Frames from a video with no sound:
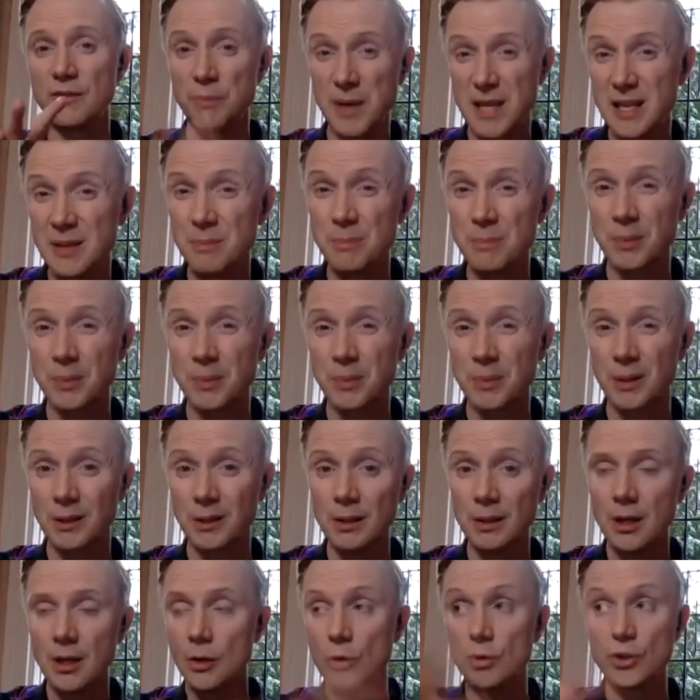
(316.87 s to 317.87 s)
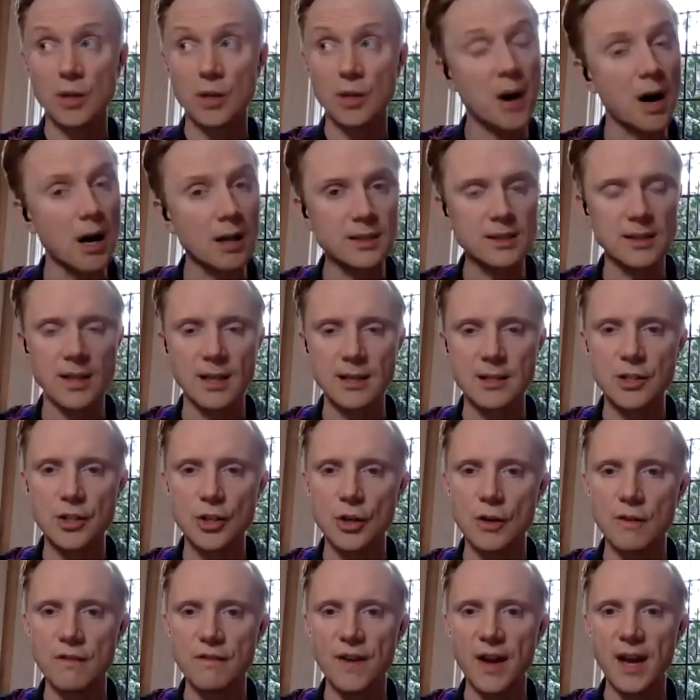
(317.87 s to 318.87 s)
of people who took part in that
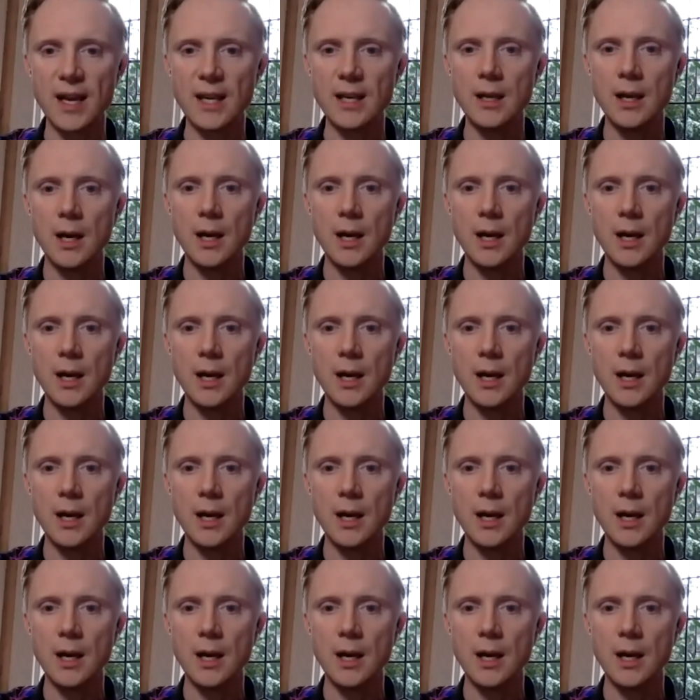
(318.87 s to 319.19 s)
survey